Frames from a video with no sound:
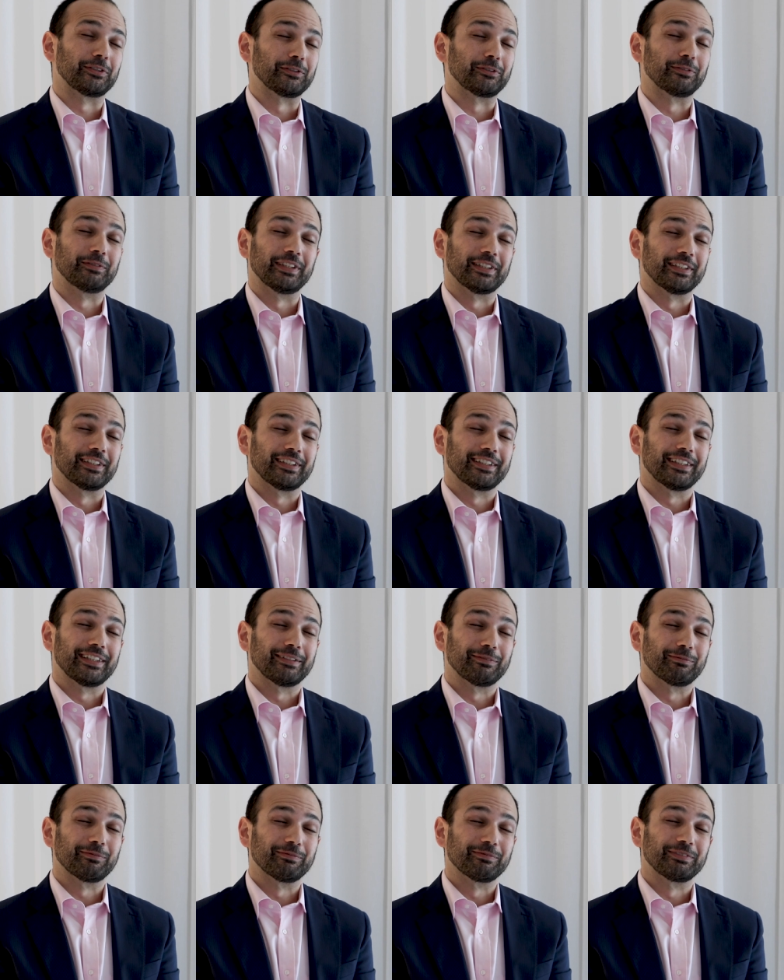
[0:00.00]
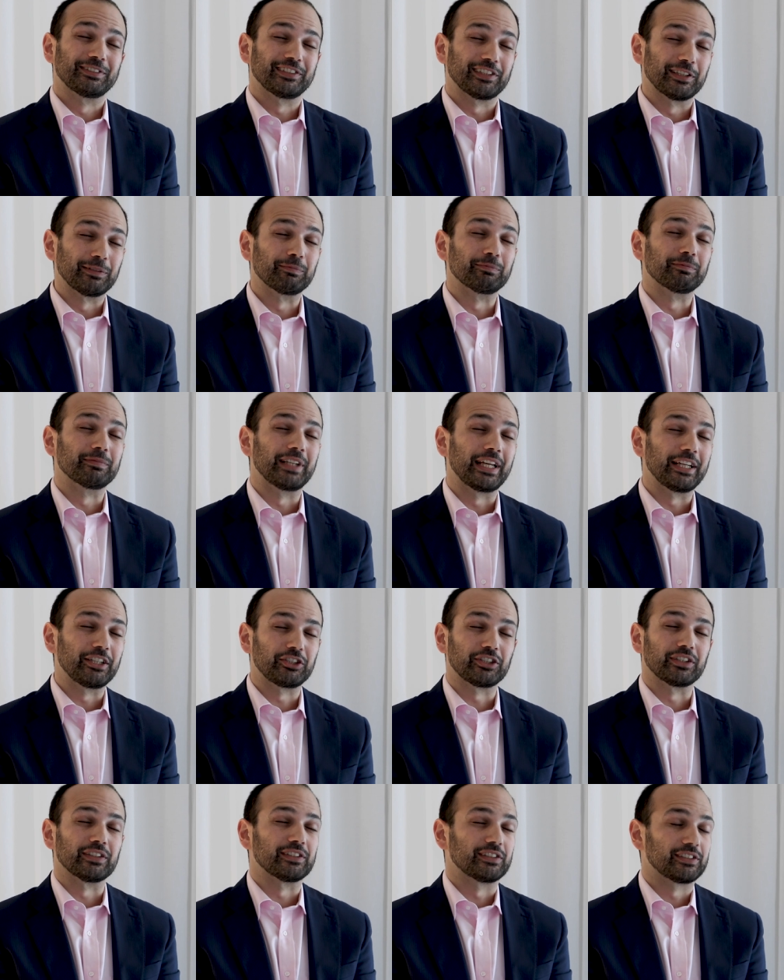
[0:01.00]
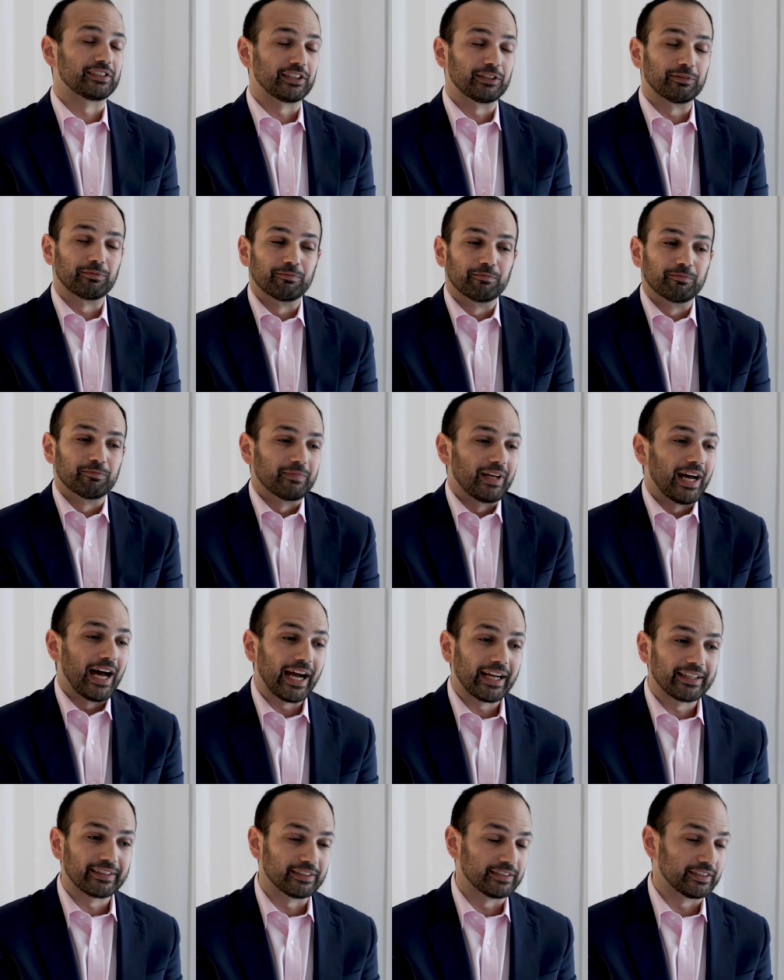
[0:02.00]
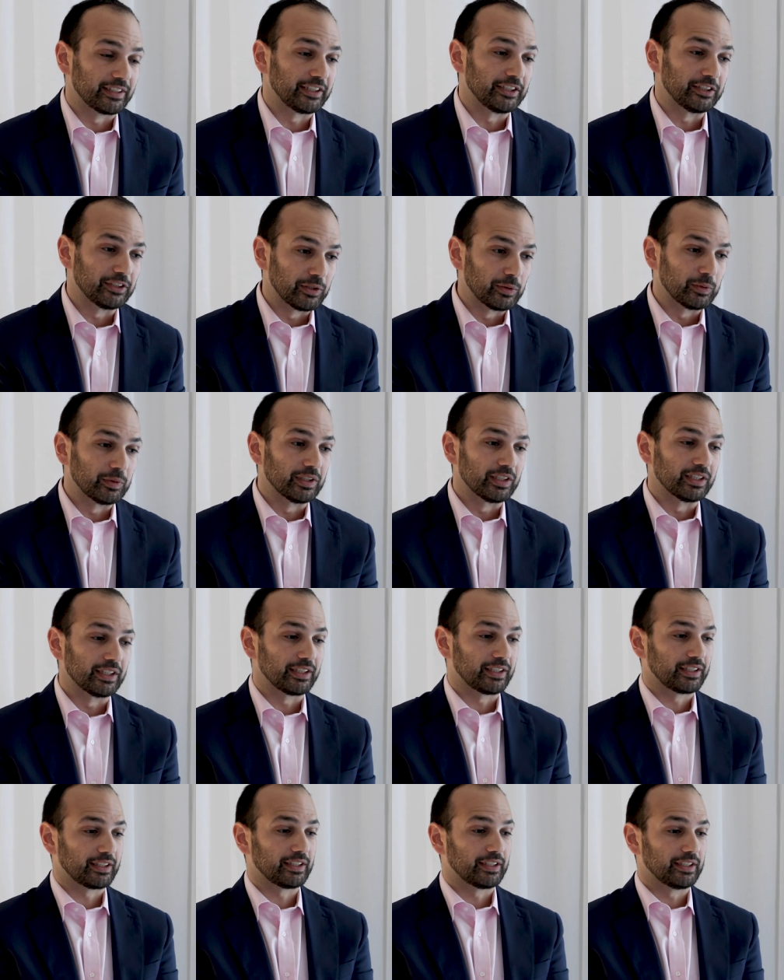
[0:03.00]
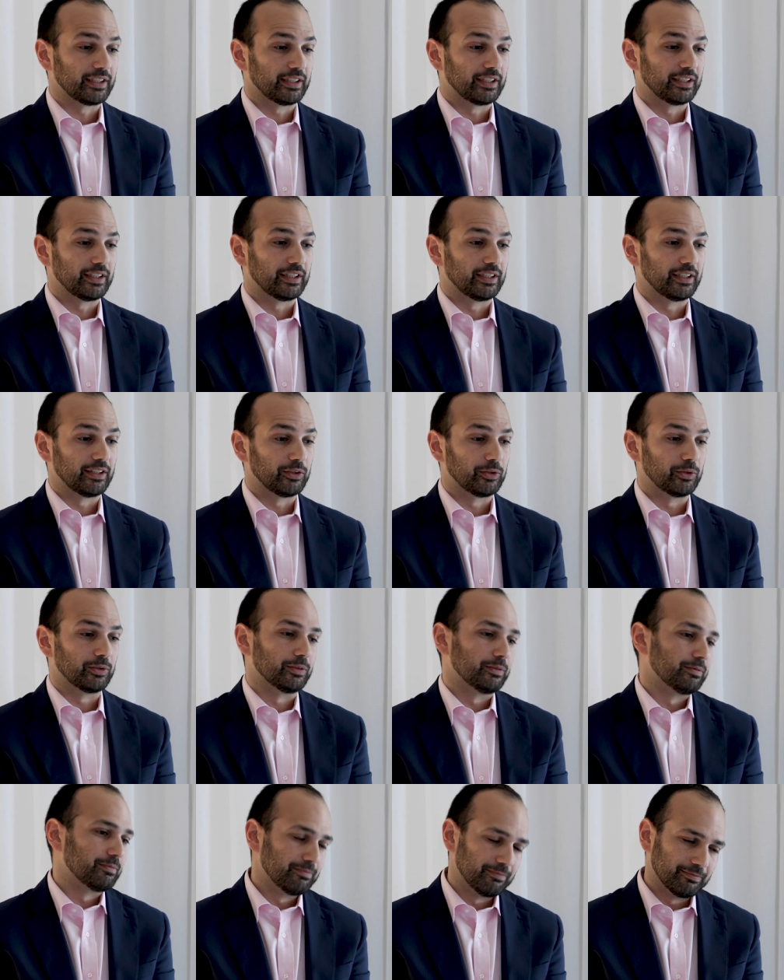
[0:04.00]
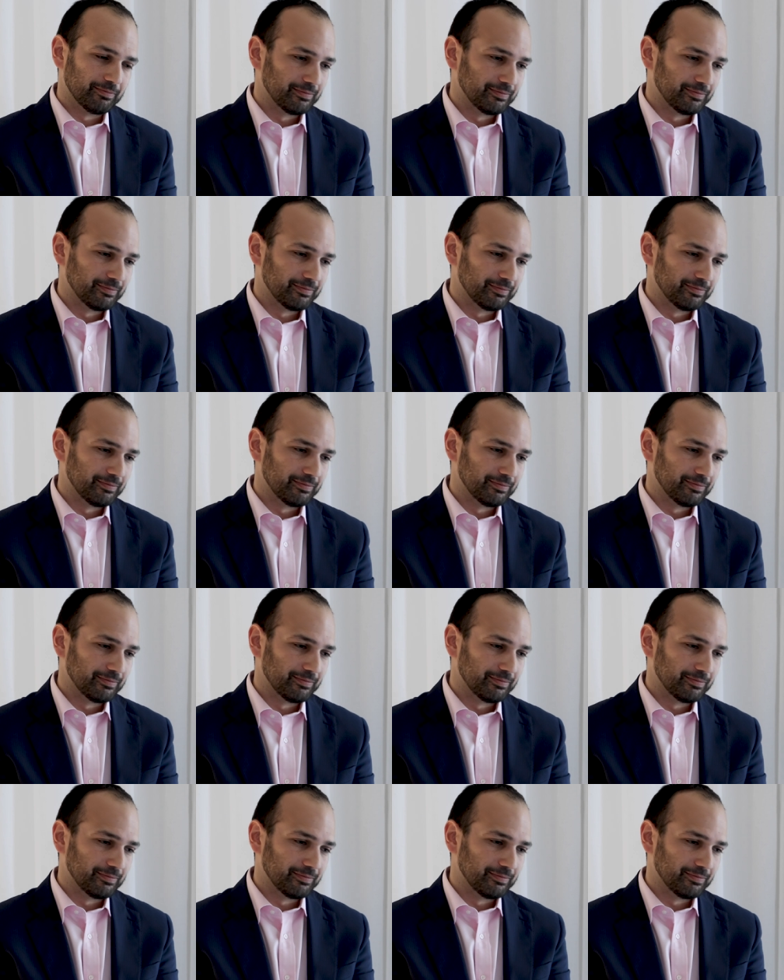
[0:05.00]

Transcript: to yeah, that some nation, some actor that you don't like, uh, or